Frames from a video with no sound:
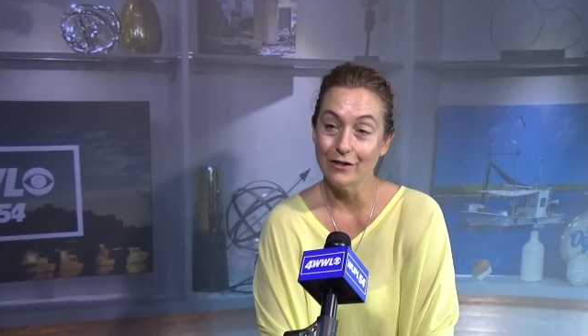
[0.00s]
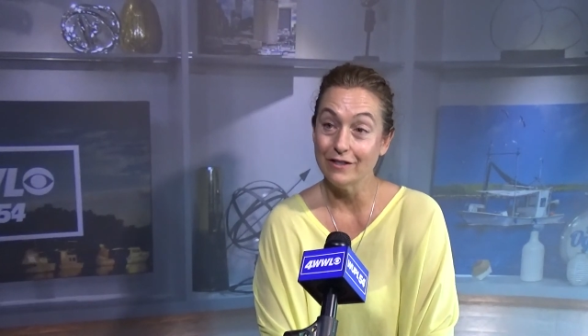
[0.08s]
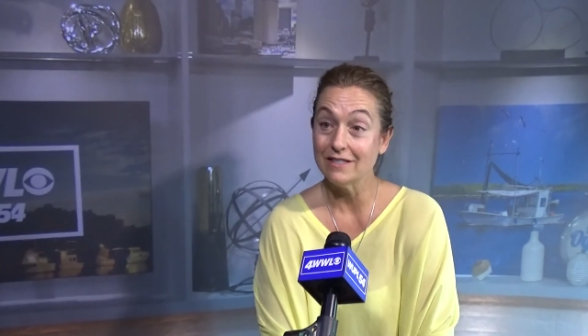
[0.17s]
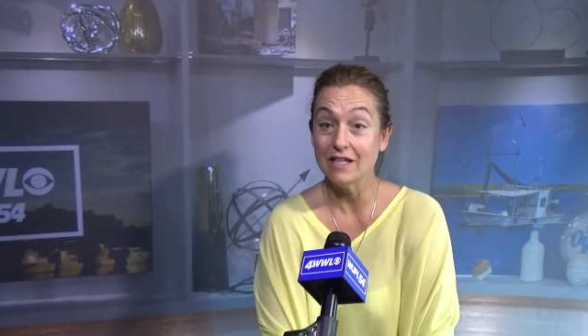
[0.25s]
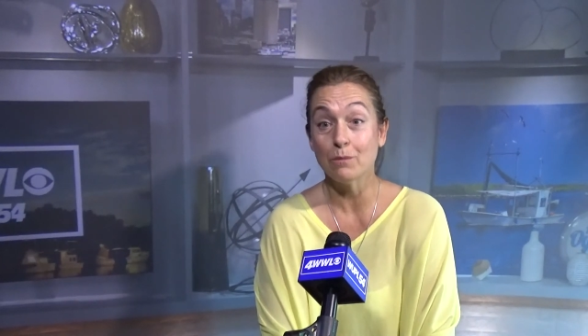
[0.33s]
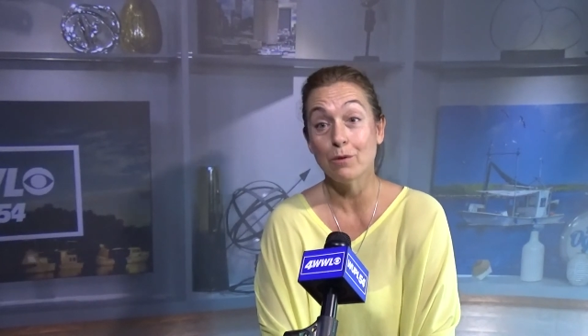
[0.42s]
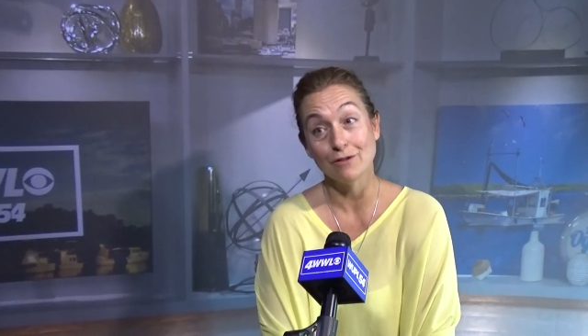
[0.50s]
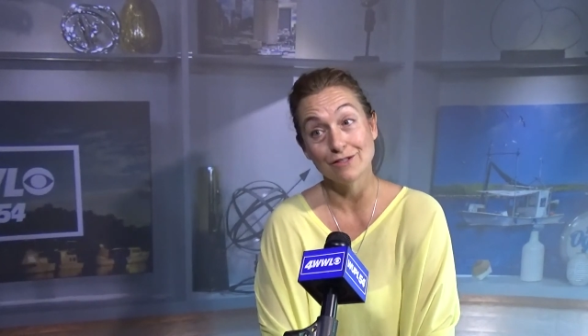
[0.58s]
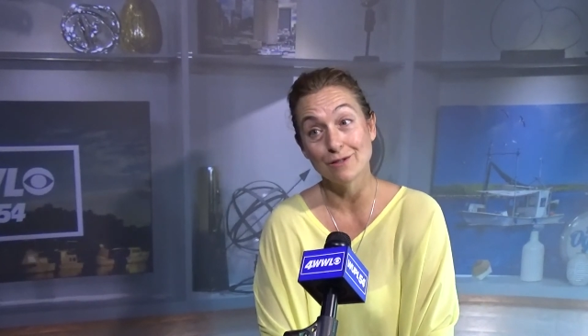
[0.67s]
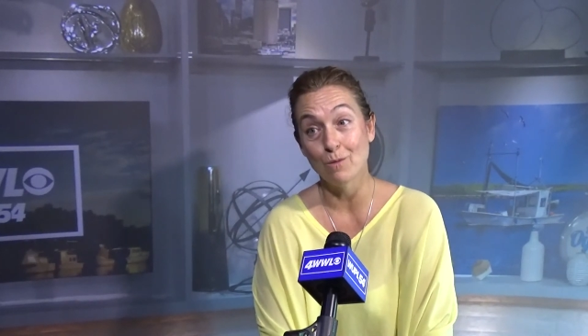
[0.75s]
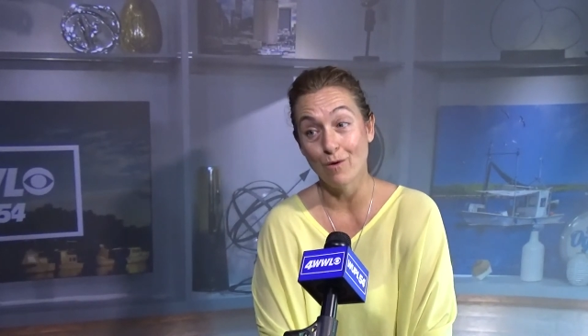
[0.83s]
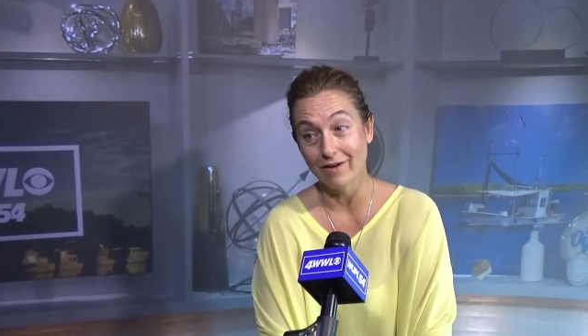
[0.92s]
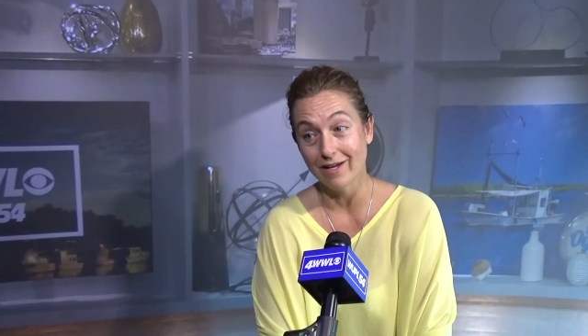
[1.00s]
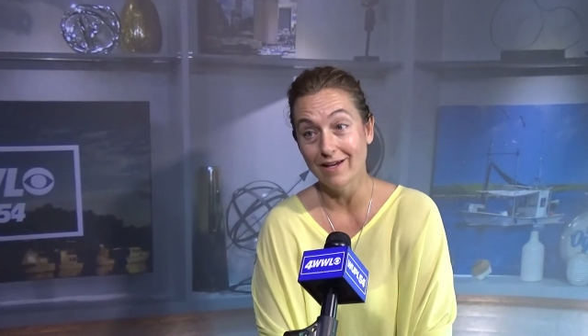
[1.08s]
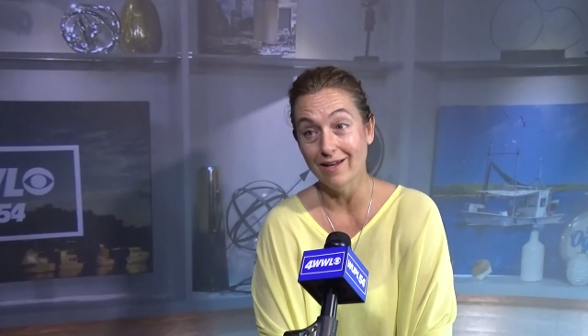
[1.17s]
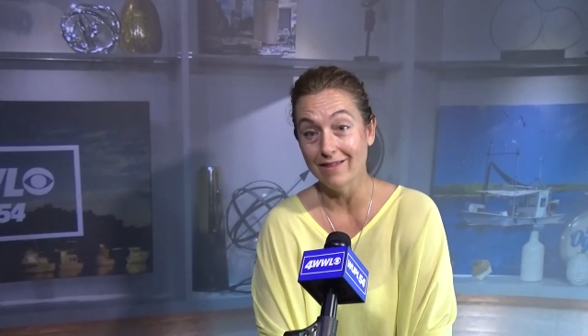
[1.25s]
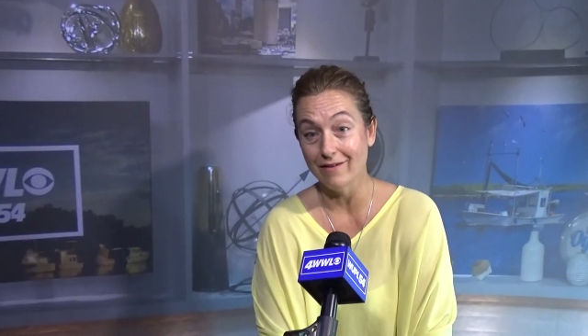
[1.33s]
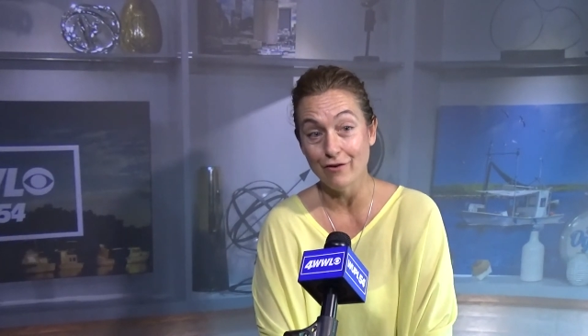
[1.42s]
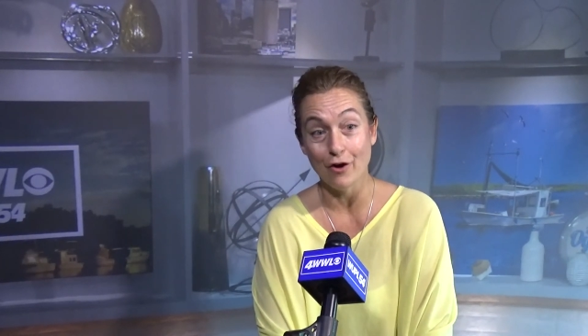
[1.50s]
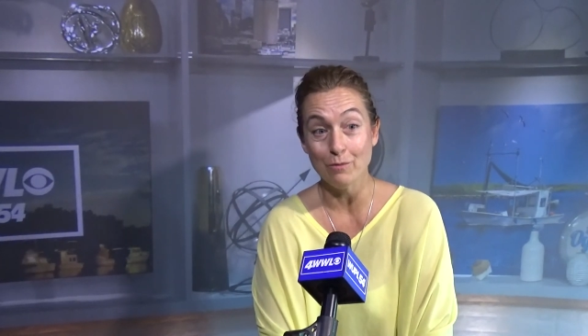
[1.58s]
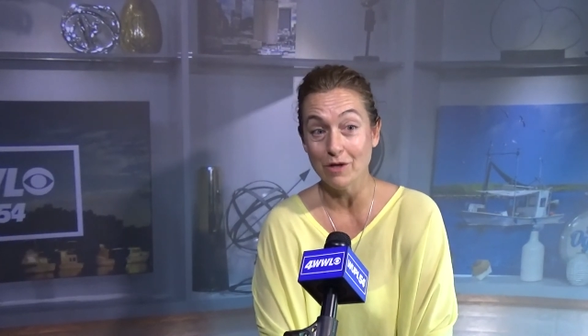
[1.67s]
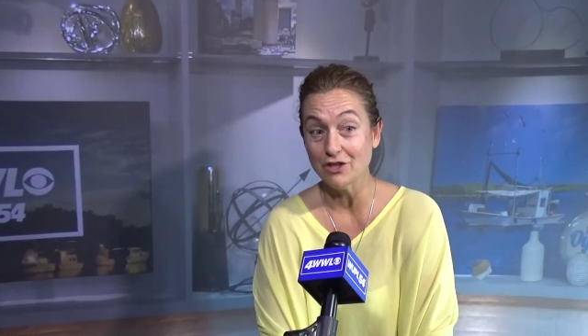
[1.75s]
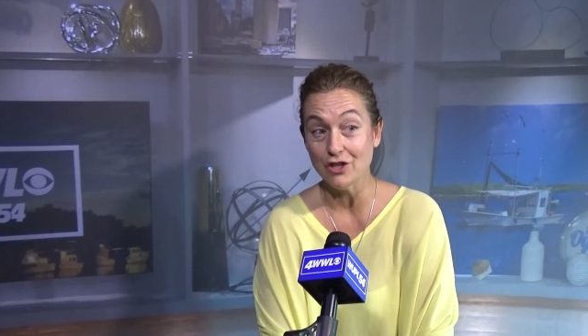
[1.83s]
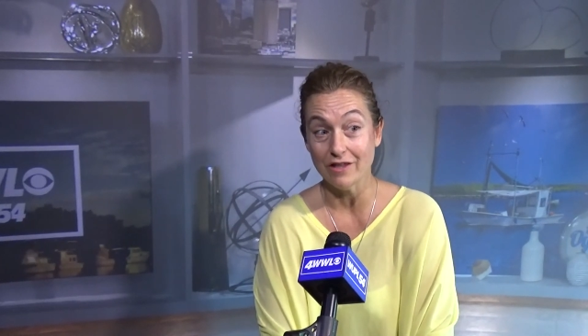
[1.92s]
see a person working and they're very
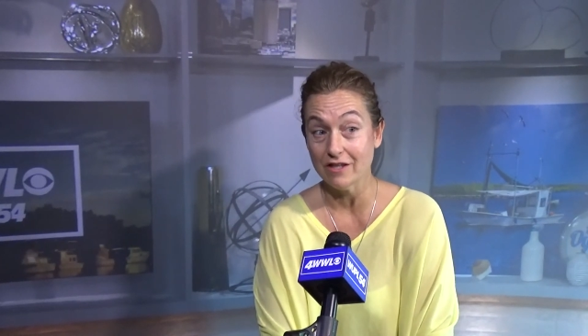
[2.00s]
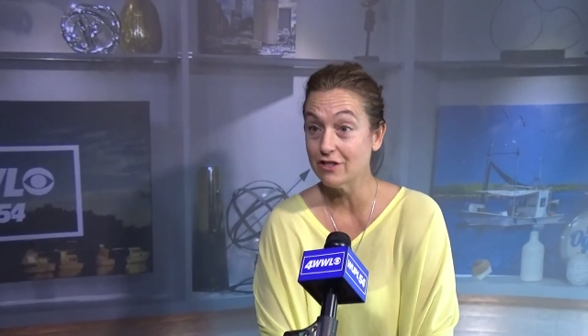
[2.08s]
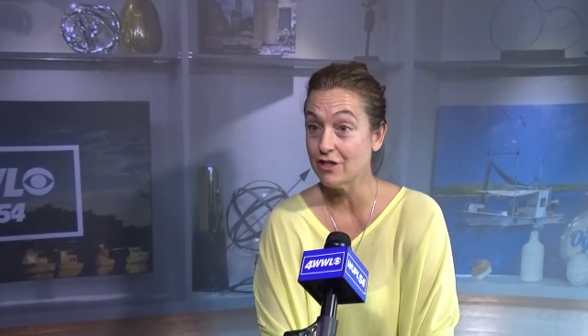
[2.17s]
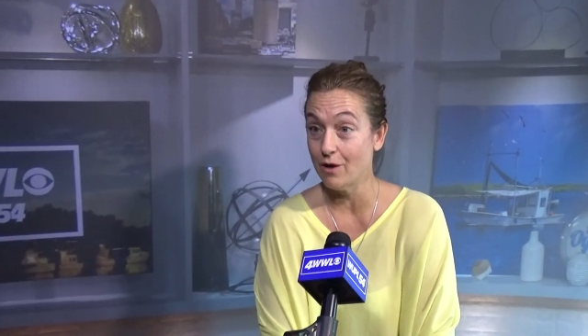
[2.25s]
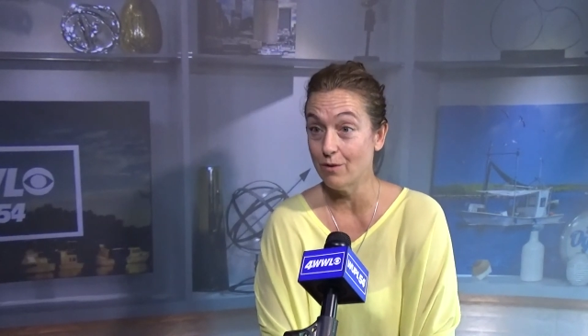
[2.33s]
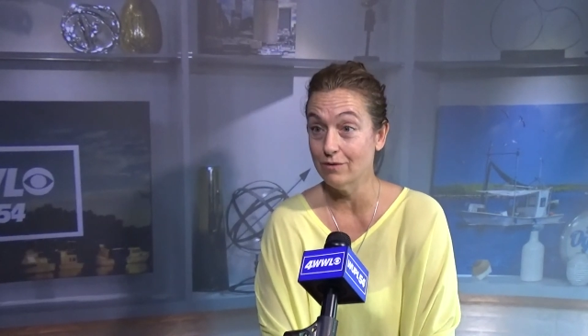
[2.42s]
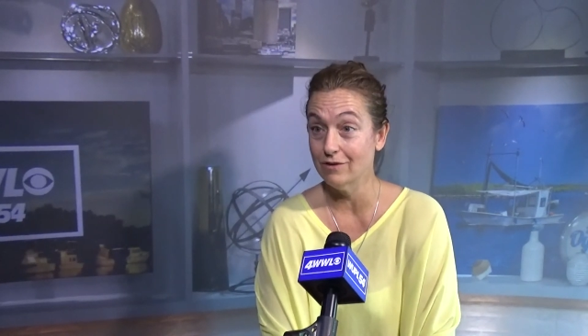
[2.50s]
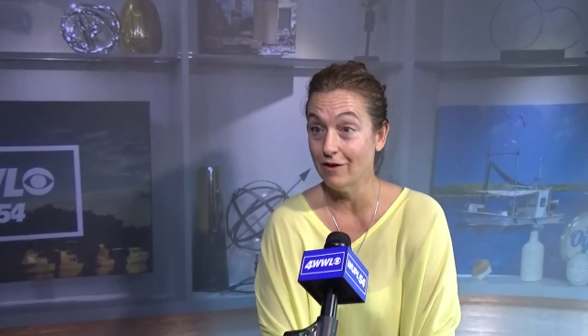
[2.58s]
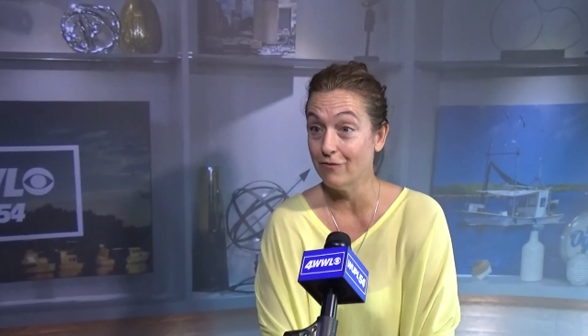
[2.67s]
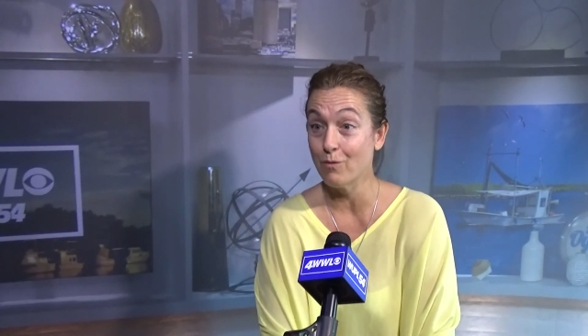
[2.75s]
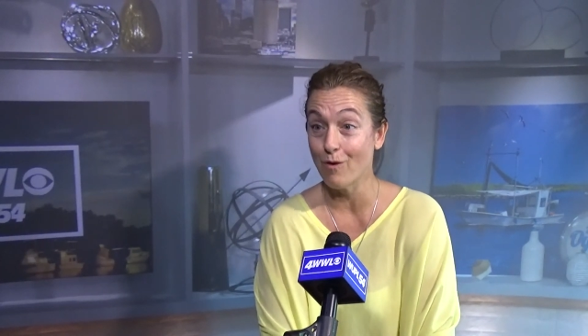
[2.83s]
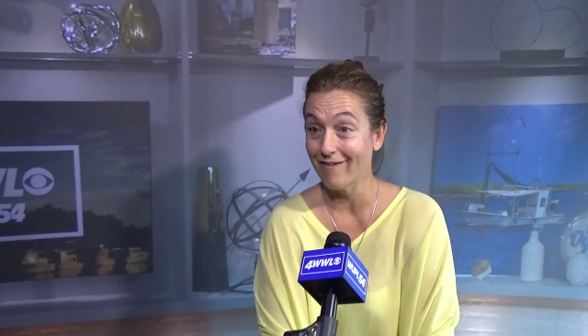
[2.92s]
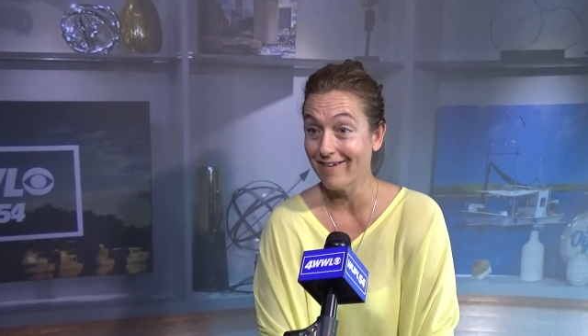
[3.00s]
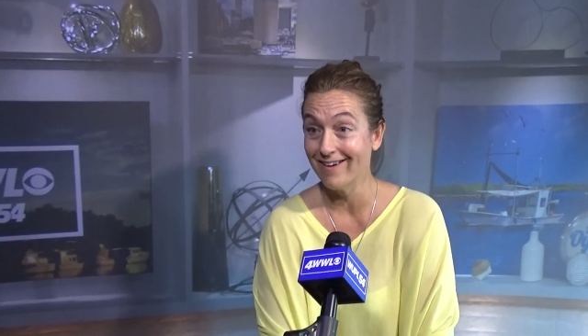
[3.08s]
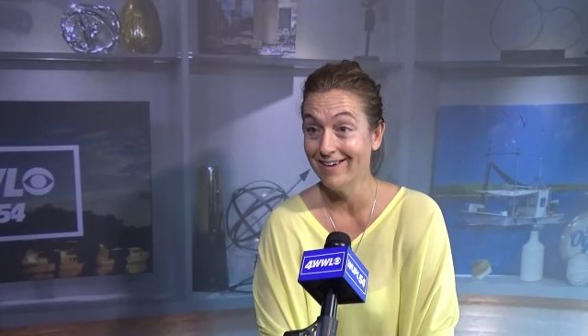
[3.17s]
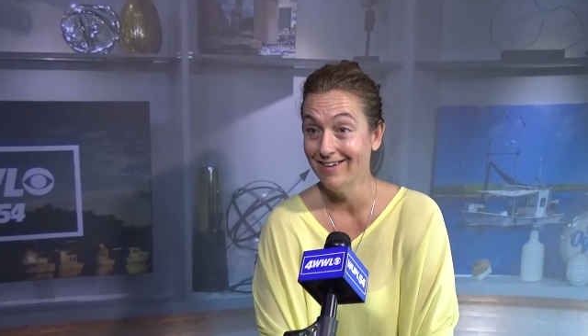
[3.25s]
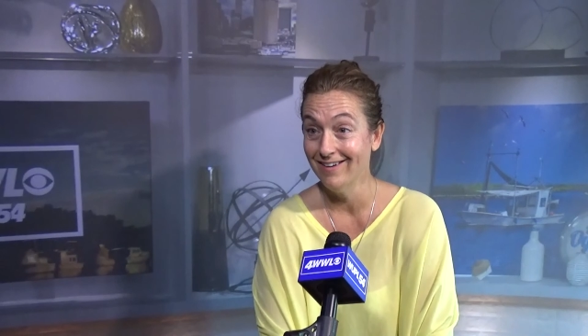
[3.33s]
much in the zone of work.